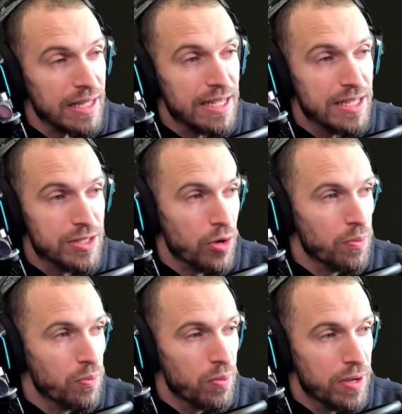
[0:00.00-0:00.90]
is
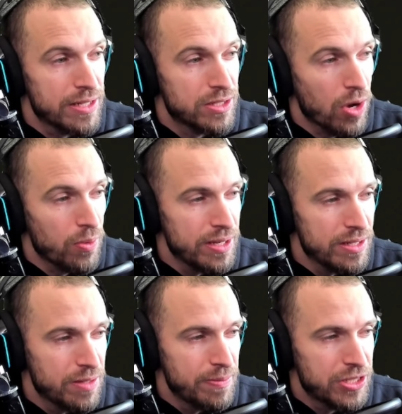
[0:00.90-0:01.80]
it's going
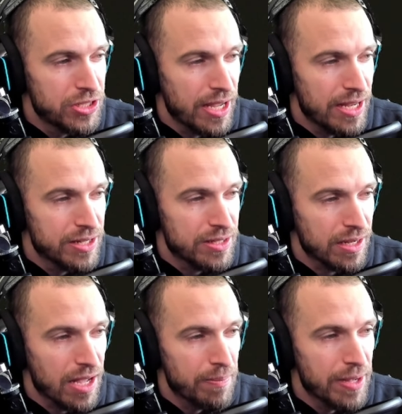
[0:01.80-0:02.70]
to be changed
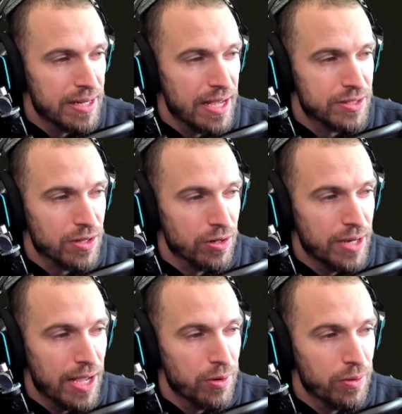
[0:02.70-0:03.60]
that combat texts are
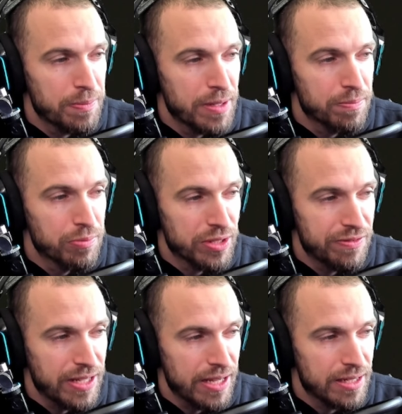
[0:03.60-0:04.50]
now going to be
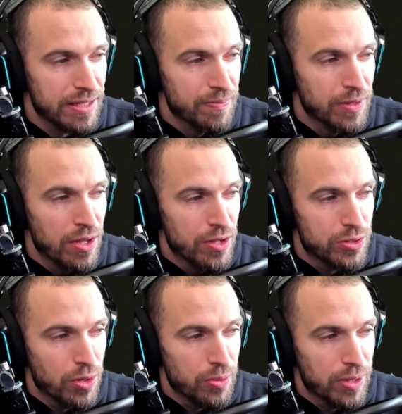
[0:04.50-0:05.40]
abbreviated.
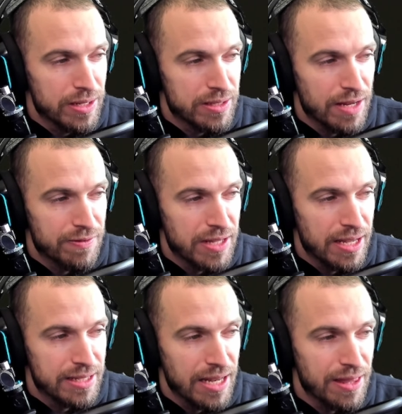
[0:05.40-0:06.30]
So instead of
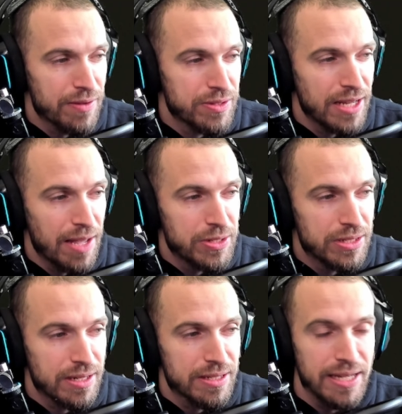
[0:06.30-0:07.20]
saying ten thousand damage,
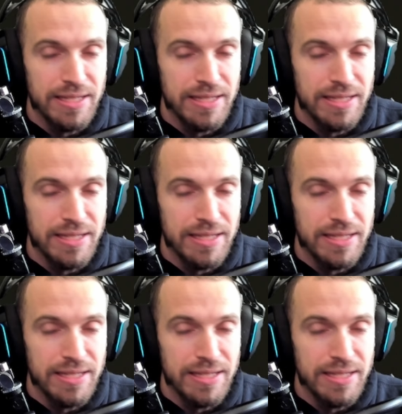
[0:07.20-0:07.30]
it's going to say